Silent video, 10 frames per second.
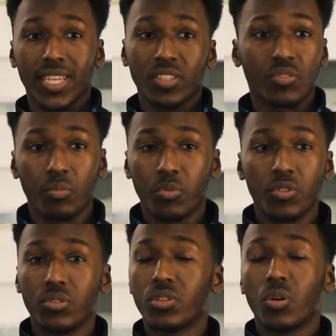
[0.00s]
signs of
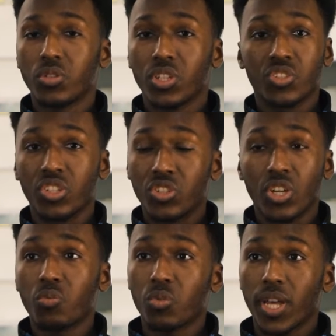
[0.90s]
abuse or just in
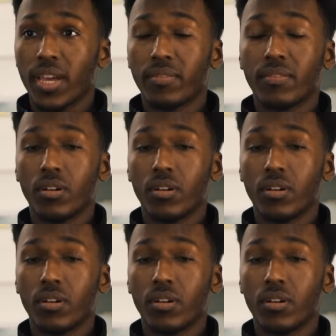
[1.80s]
general life.